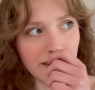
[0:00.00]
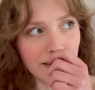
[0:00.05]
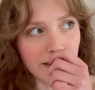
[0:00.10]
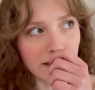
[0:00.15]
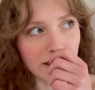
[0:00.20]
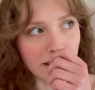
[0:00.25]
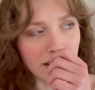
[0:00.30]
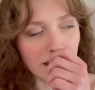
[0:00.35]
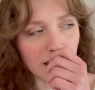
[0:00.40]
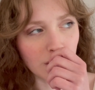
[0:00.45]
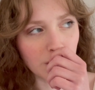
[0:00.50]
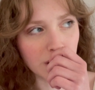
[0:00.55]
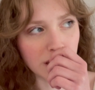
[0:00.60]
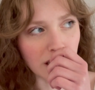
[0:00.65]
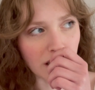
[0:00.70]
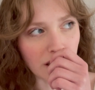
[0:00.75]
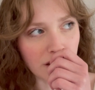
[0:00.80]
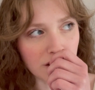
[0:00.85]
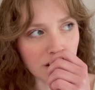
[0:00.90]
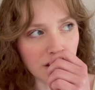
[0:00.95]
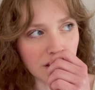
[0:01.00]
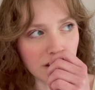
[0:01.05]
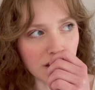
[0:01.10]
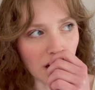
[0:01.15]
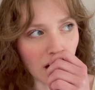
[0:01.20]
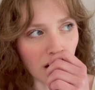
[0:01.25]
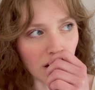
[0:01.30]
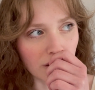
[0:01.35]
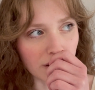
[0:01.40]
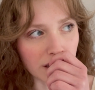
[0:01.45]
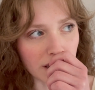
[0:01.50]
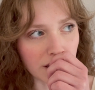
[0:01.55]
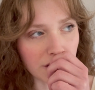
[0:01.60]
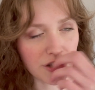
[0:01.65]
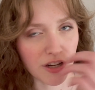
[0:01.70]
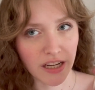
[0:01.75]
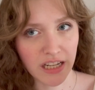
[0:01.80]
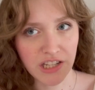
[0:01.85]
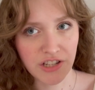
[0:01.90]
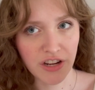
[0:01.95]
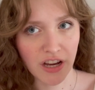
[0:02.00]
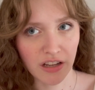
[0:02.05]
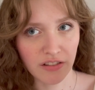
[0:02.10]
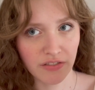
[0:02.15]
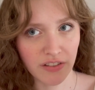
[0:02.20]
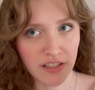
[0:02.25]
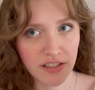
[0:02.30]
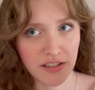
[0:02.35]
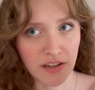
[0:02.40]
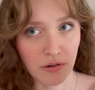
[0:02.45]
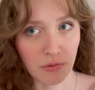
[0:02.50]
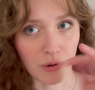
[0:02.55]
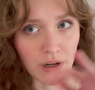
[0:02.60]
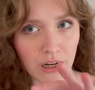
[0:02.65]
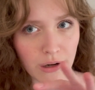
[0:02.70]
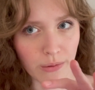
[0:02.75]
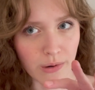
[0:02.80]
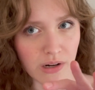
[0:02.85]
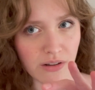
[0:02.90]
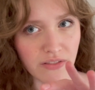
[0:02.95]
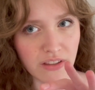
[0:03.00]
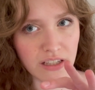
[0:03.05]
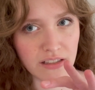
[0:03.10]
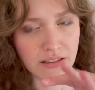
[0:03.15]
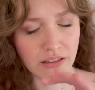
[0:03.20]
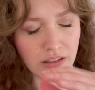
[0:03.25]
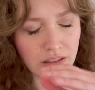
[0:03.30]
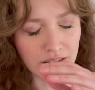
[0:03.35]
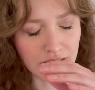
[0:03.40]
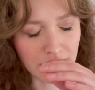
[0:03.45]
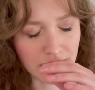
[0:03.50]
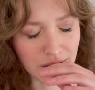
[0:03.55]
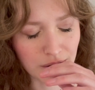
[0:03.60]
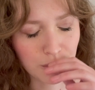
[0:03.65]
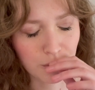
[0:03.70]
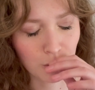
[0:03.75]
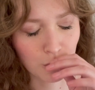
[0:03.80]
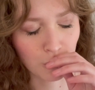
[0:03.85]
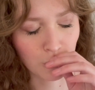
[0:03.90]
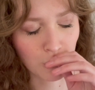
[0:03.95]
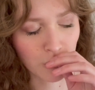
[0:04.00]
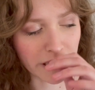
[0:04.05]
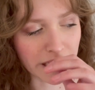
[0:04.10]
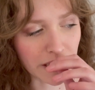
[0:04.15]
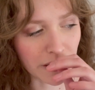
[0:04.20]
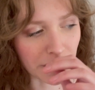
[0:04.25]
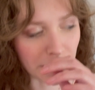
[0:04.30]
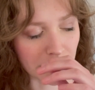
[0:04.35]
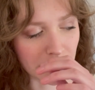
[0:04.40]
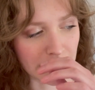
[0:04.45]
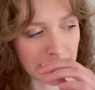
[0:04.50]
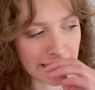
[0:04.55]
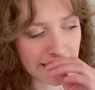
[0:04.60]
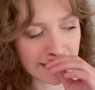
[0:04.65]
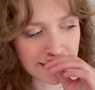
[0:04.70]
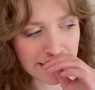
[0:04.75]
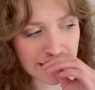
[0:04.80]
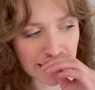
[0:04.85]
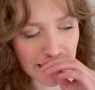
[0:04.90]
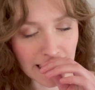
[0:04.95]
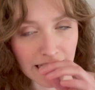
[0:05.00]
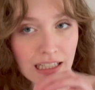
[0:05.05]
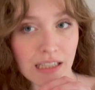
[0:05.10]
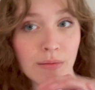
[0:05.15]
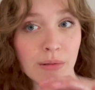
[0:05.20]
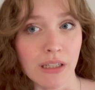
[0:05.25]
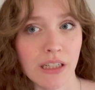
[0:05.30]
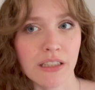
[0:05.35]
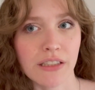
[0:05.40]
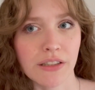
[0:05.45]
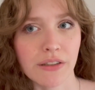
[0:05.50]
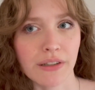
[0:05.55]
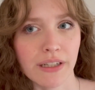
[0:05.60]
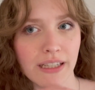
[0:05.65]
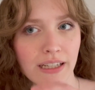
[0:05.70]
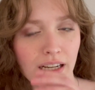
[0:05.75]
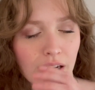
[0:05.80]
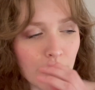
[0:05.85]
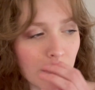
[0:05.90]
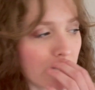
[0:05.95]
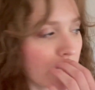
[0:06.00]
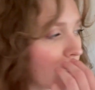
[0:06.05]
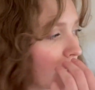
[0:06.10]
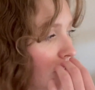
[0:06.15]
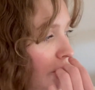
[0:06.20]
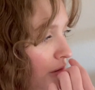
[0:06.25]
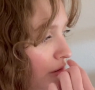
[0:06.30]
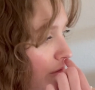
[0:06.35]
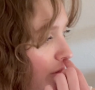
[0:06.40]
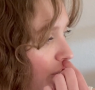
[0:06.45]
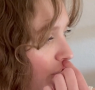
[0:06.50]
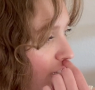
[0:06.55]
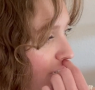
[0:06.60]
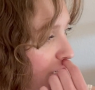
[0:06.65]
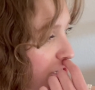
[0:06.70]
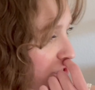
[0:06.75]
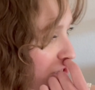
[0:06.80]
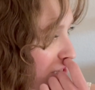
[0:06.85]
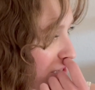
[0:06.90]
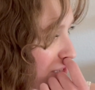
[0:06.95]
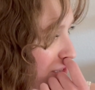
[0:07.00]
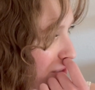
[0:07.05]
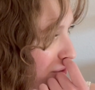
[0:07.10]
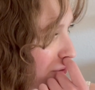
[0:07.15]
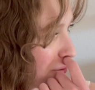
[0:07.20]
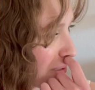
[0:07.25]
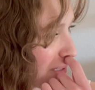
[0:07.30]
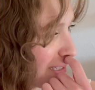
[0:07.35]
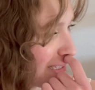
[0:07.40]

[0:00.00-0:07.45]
The temptation to already change outfits and wear one of these looks is real, and I'm gonna do it. I'm gonna go change into